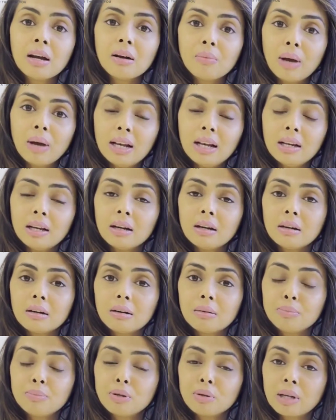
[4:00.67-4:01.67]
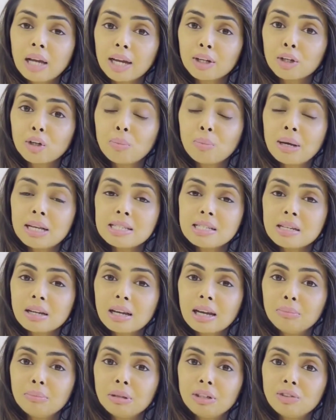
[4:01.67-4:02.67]
when uh, gynecomastia
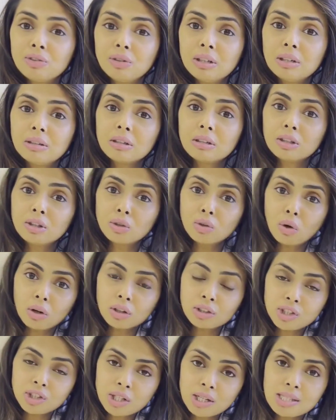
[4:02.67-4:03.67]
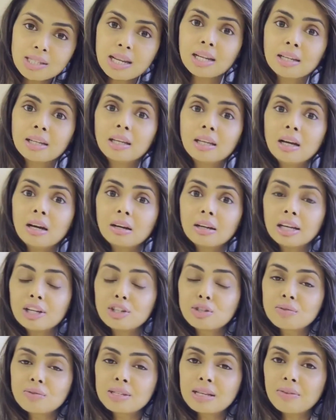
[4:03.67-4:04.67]
can be treated not just at the young
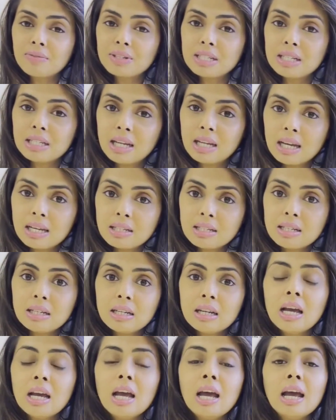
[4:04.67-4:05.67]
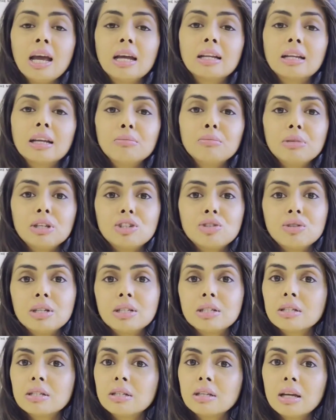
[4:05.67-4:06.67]
age of 17, 18, it can be
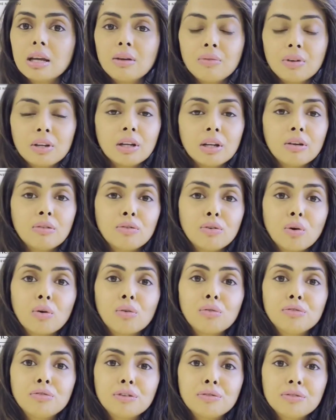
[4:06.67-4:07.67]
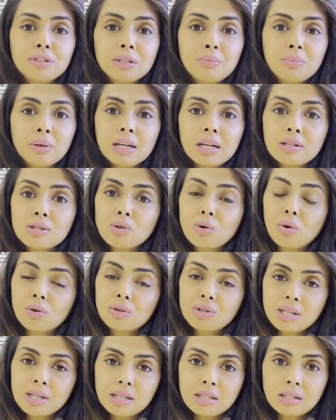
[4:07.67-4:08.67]
treated even if you're 50 plus or
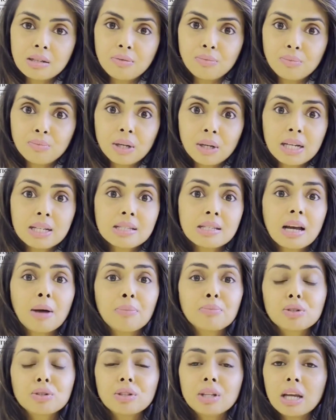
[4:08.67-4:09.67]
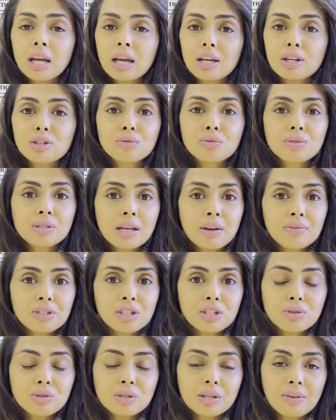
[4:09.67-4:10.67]
60 plus. Up to the age of
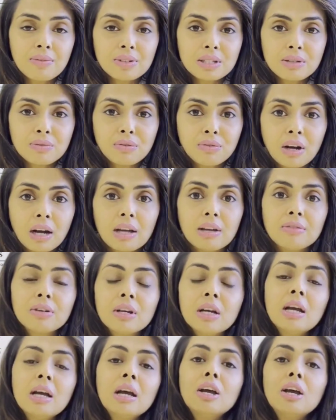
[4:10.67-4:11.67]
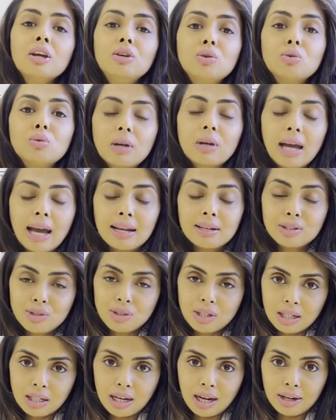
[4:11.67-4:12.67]
70 to 75, you can
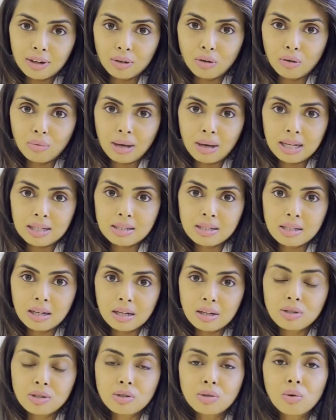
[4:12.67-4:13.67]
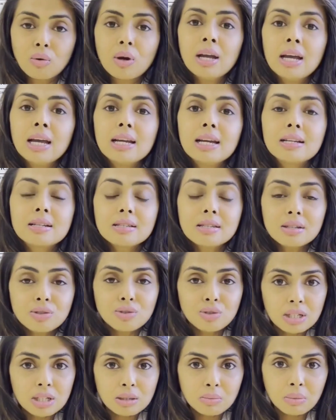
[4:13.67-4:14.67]
treat gynecomastia. So it is a
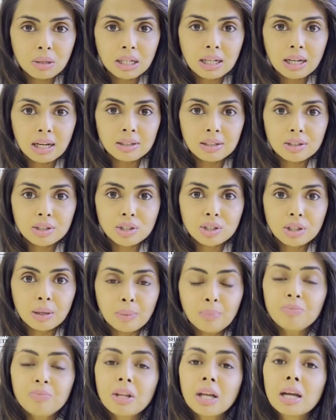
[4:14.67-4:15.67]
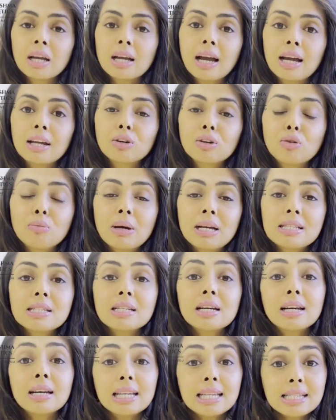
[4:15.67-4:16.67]
treatable condition.
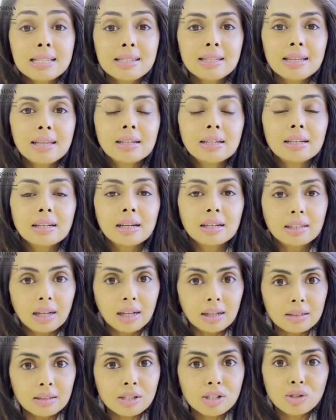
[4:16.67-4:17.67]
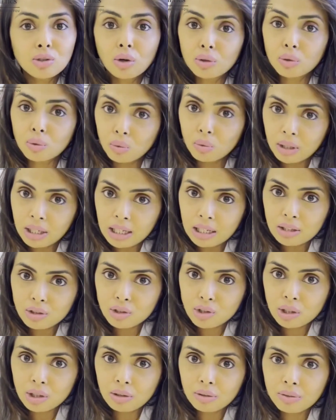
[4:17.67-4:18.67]
Gynecomastia is seen in adults, not only in
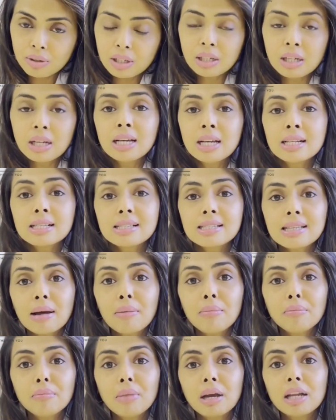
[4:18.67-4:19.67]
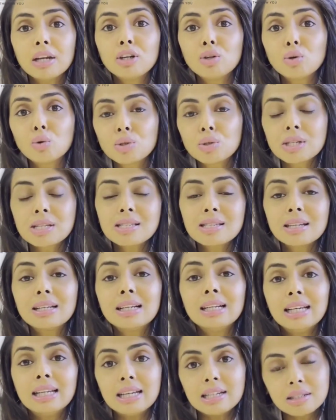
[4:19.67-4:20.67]
children. Some men notice it
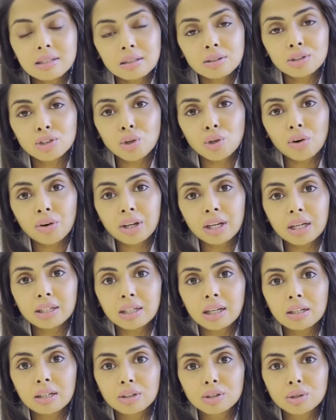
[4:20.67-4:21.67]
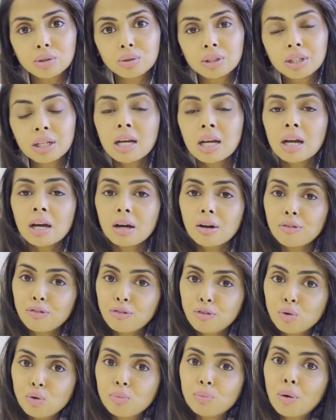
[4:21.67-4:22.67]
later during adulthood. A
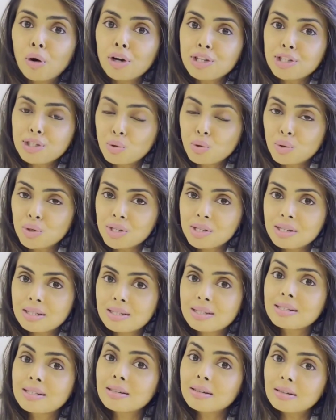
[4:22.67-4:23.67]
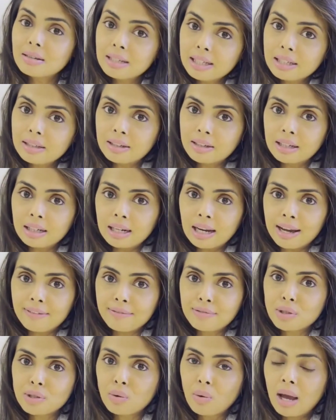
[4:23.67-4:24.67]
few boys notice it earlier in life.
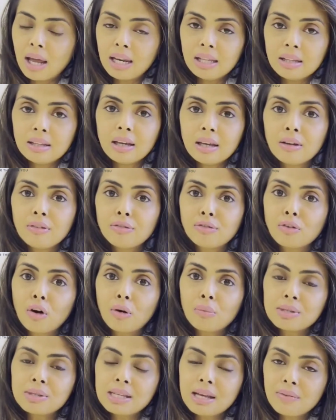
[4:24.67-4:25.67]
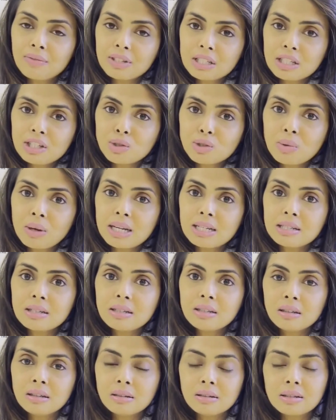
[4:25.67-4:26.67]
So anything from 17 to
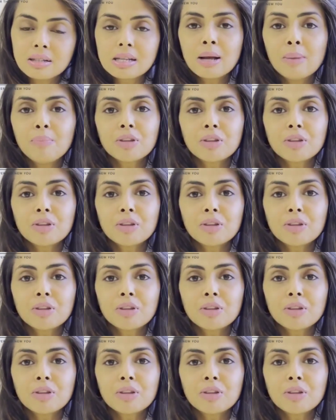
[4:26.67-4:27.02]
18 years